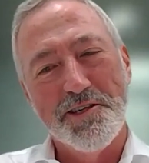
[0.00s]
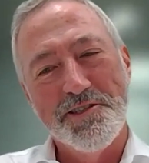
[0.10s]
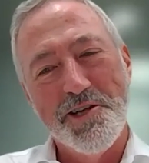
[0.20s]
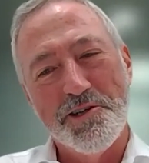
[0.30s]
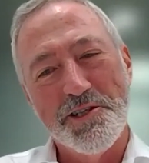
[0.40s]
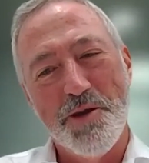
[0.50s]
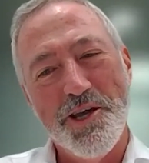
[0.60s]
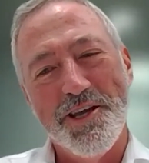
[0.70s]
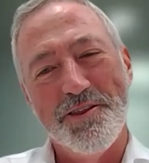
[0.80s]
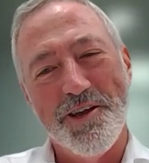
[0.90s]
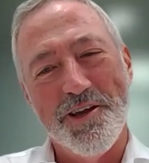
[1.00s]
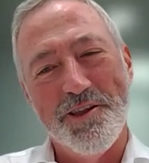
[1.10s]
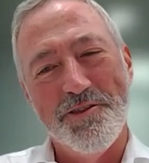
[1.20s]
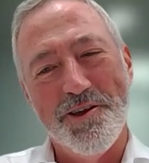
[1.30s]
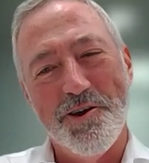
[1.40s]
so to speak,
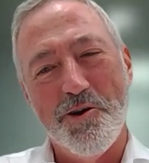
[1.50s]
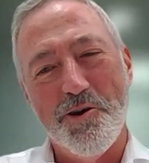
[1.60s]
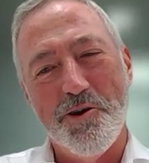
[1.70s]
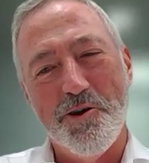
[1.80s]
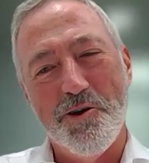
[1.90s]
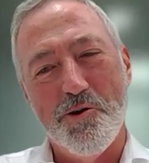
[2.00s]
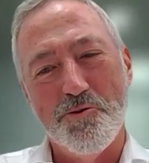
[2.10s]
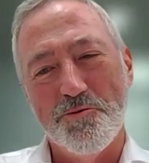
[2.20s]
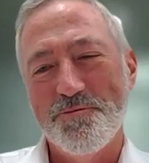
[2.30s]
in the whole